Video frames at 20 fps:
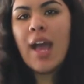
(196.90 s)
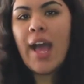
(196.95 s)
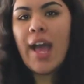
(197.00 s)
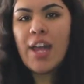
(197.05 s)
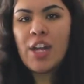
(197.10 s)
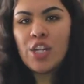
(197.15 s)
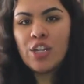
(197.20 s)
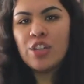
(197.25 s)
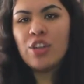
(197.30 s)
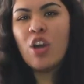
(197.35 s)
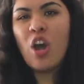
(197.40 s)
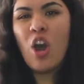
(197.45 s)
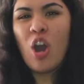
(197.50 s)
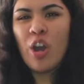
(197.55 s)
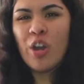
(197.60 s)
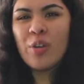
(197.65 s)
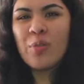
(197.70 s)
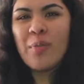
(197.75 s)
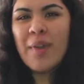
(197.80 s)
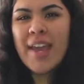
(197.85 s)
I learned the
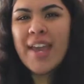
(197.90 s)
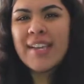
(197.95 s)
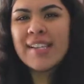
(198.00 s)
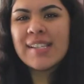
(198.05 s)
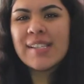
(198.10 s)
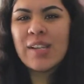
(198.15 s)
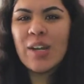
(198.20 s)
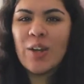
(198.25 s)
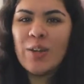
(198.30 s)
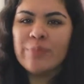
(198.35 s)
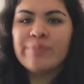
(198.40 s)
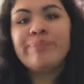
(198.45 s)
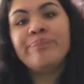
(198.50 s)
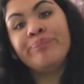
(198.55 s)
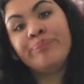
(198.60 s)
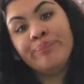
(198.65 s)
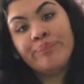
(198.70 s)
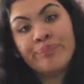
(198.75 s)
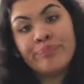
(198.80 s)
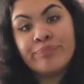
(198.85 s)
hard way, so
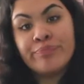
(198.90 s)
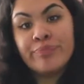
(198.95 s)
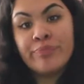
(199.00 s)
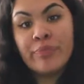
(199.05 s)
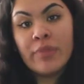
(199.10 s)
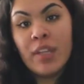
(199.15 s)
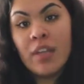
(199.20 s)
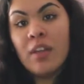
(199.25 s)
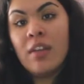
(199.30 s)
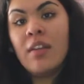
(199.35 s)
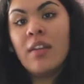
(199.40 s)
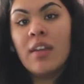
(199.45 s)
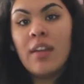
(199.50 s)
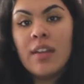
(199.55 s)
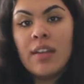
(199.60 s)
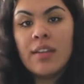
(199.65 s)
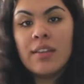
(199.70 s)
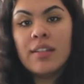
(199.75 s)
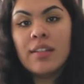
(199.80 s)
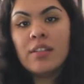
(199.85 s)

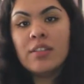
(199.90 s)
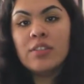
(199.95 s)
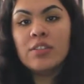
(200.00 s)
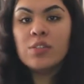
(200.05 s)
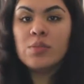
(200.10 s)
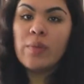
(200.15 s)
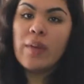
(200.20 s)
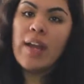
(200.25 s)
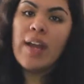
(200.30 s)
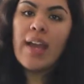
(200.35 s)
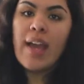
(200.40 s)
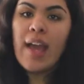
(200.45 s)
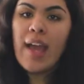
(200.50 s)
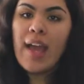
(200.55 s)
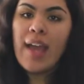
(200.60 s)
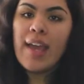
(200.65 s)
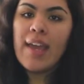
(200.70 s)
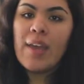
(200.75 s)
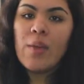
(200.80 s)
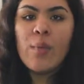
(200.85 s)
there goes why
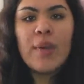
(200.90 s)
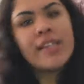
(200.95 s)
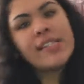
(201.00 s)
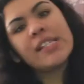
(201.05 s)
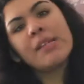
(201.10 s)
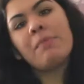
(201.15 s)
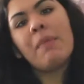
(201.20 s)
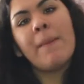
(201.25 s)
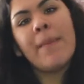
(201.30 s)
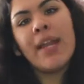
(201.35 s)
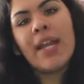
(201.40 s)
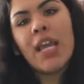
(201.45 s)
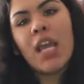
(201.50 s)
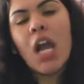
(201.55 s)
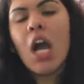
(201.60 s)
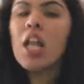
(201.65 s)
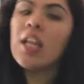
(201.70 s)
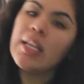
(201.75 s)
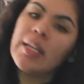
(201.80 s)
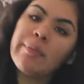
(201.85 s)
I wasted my
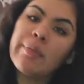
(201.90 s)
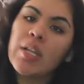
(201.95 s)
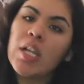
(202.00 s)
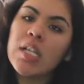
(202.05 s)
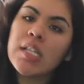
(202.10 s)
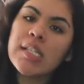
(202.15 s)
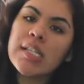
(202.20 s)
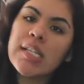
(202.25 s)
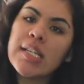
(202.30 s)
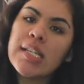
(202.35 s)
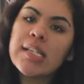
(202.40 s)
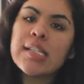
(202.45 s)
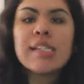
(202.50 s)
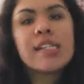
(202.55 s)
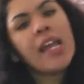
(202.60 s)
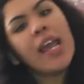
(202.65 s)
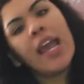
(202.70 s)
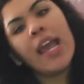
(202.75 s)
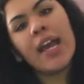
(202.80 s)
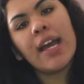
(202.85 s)
money on lip
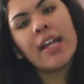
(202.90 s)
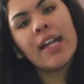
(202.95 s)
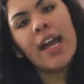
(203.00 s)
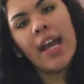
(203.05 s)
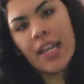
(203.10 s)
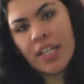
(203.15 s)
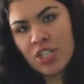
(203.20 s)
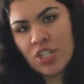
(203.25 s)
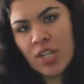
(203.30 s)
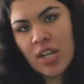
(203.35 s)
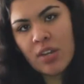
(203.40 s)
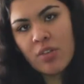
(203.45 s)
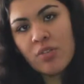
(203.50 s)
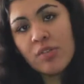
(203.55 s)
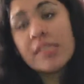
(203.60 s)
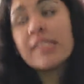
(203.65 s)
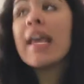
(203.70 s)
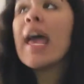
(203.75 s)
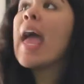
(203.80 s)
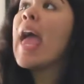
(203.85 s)
glosses and
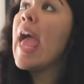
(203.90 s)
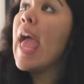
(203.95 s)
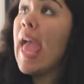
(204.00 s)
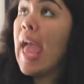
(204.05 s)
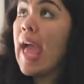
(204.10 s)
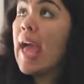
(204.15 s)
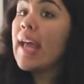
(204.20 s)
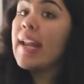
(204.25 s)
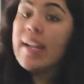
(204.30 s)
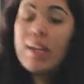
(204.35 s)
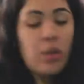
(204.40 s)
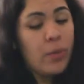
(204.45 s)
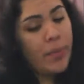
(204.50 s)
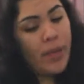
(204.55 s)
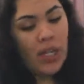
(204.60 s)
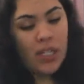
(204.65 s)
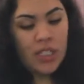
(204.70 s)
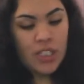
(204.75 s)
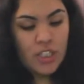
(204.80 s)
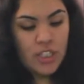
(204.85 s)
eyeshadows and nail
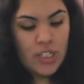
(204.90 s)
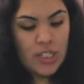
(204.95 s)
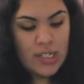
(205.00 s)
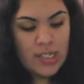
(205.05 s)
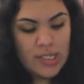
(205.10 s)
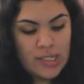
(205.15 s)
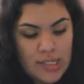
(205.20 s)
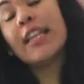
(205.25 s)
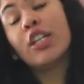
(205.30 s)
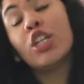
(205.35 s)
polishes.